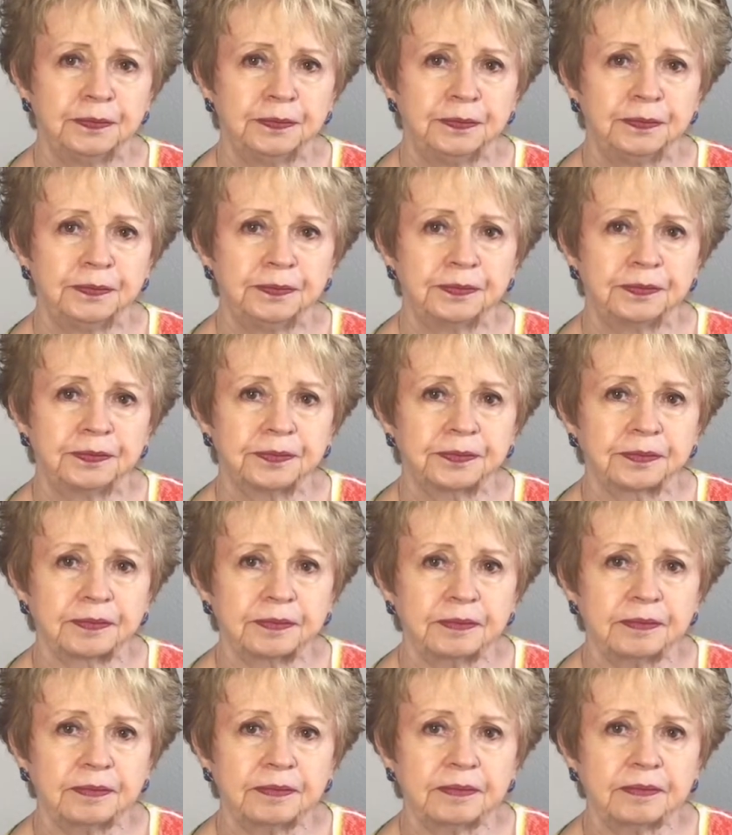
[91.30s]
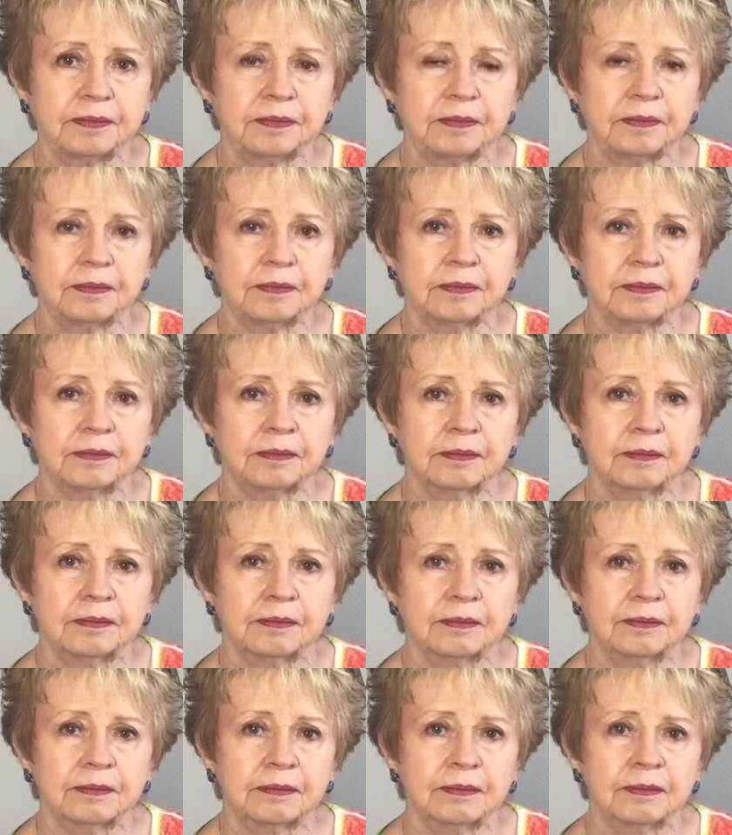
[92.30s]

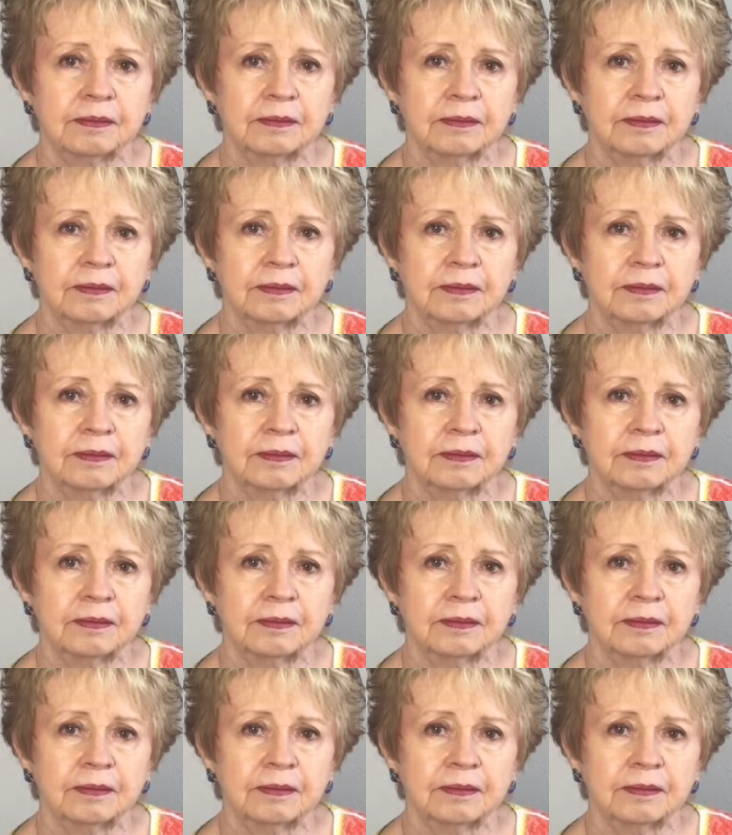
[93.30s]
No one is speaking in this clip.